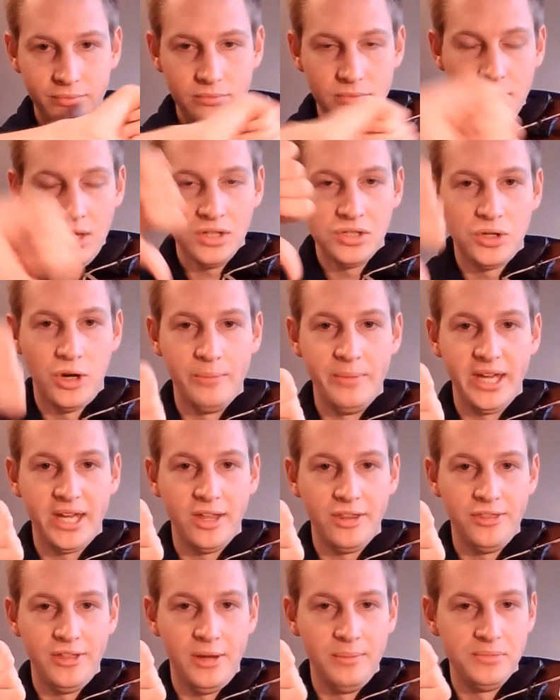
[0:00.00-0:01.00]
So I make a
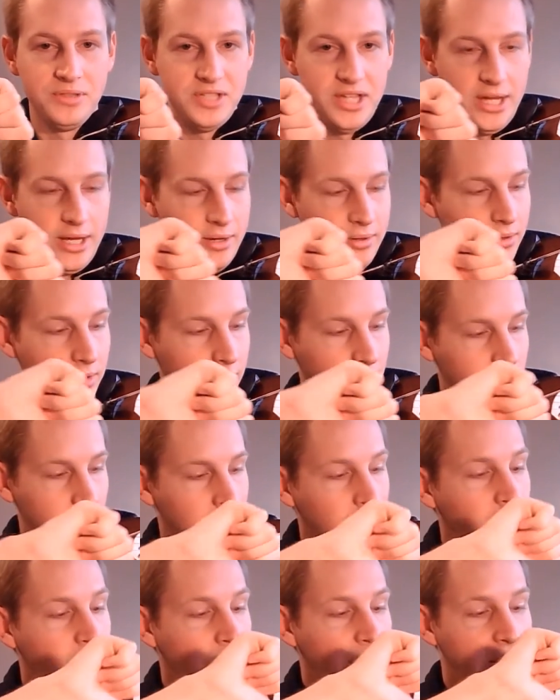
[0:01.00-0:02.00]
thumbs down,
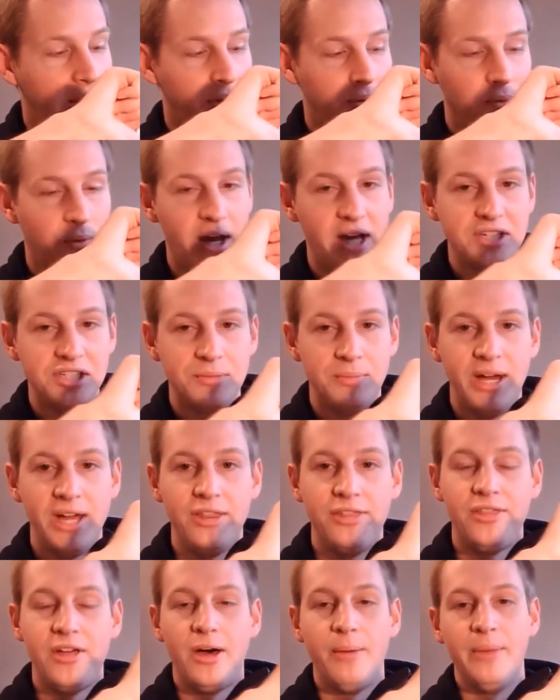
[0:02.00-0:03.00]
and I rest my
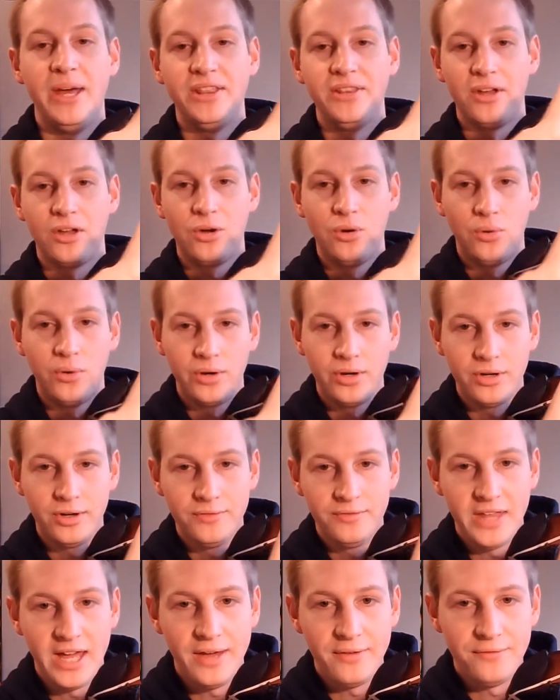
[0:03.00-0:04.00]
thumb at the corner of
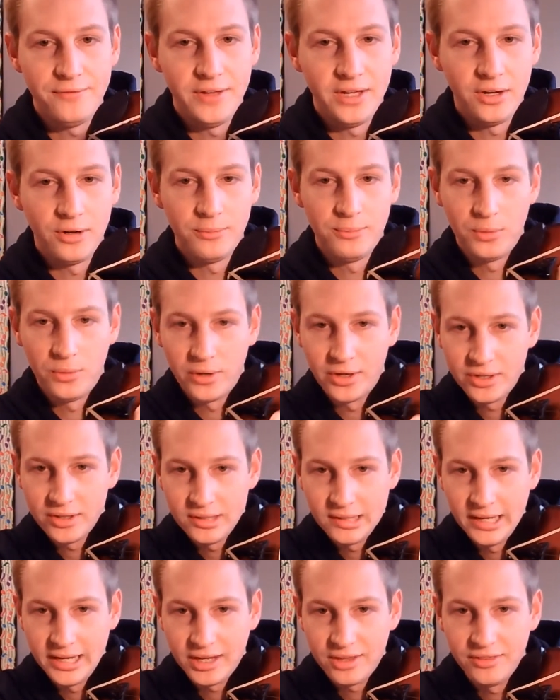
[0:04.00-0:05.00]
that fingerboard
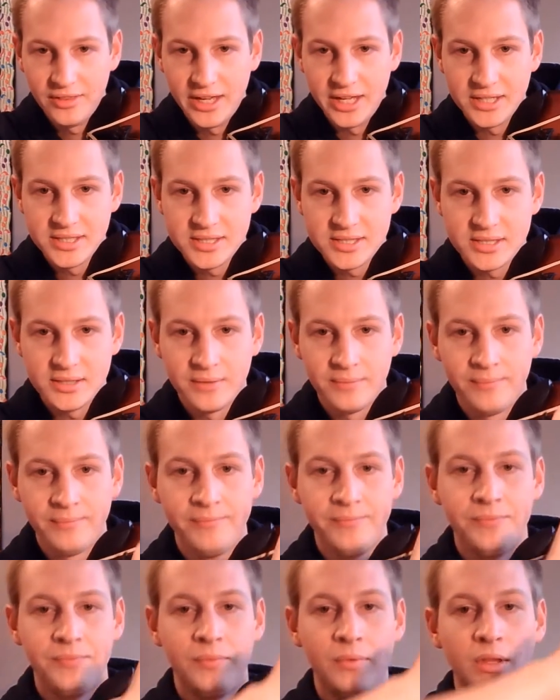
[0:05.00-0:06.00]
like this.
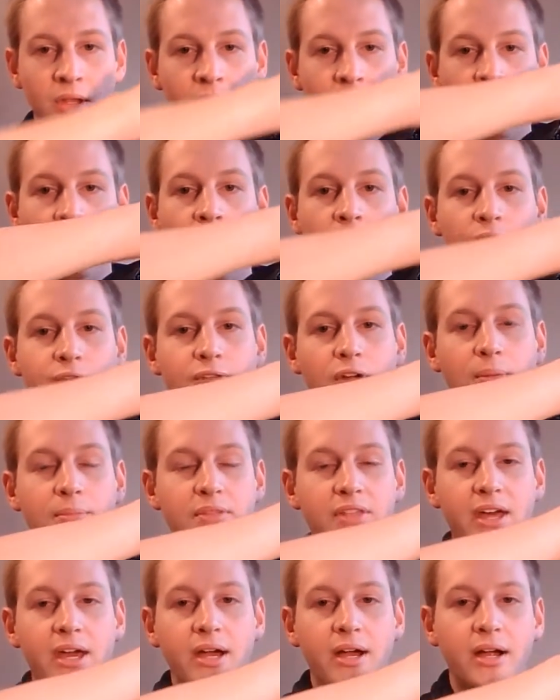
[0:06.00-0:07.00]
From
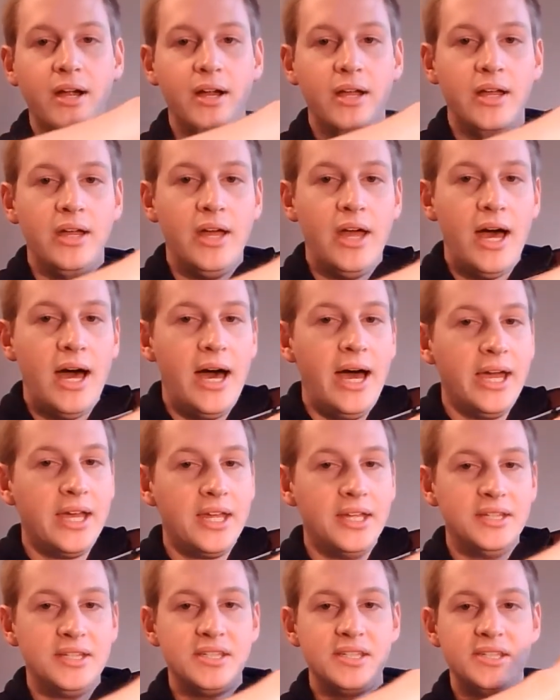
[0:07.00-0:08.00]
there, I
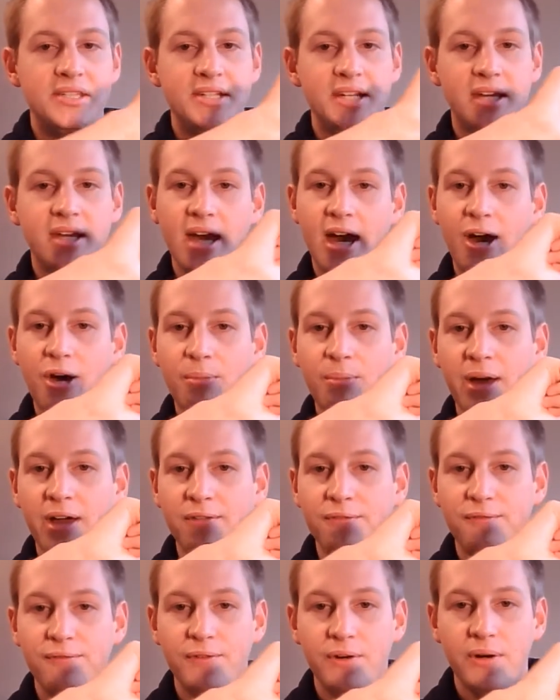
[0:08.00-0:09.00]
can stick out my
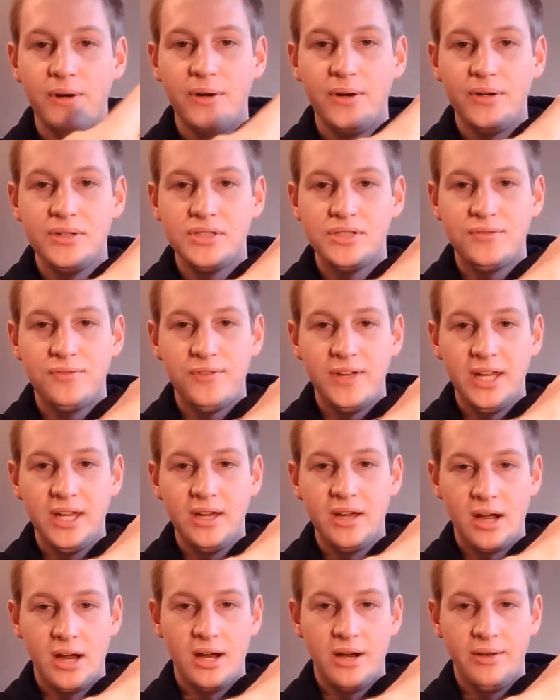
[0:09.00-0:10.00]
first
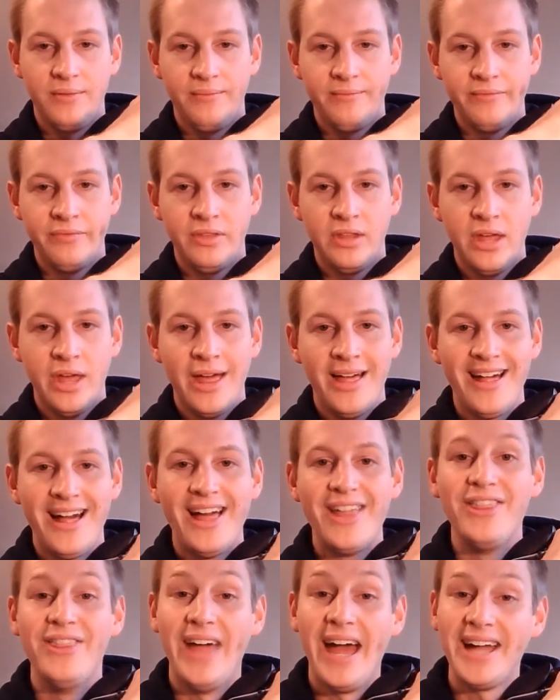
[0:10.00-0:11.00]
finger.
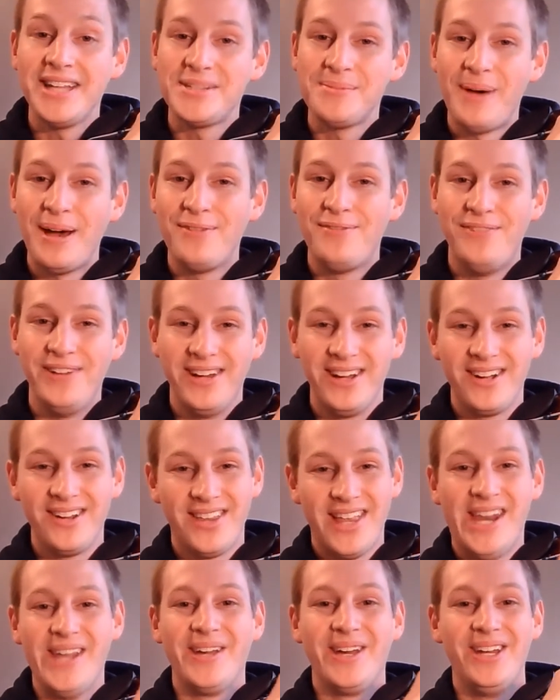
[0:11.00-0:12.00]
That's my finger that
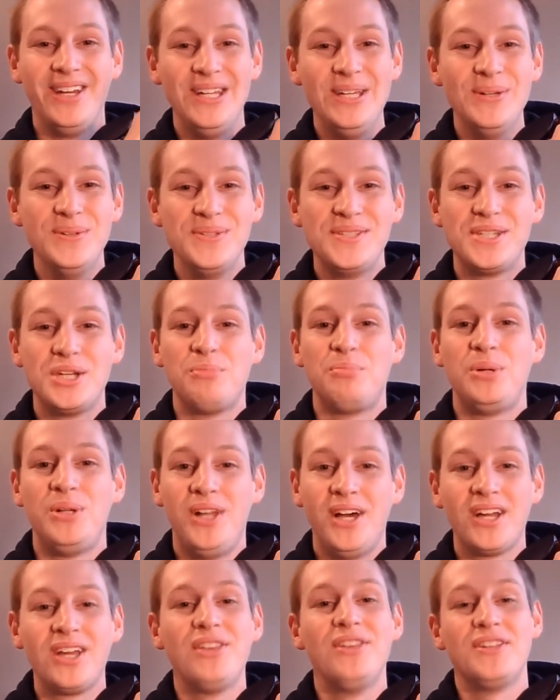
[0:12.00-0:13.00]
I'm going to use to
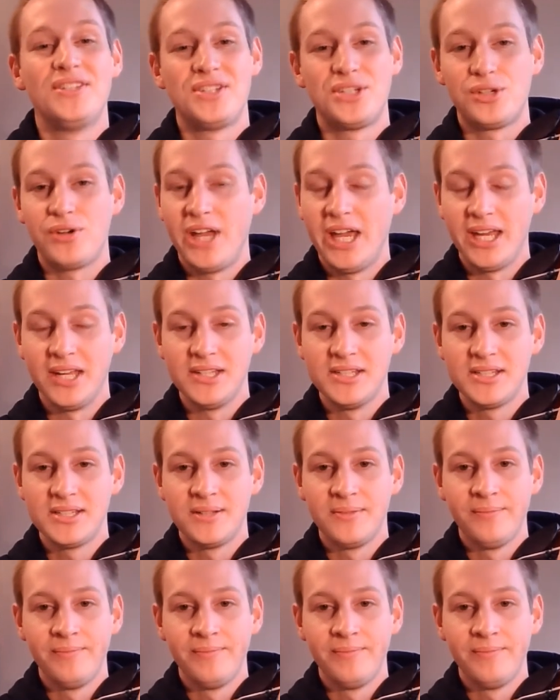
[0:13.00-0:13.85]
pluck the strings.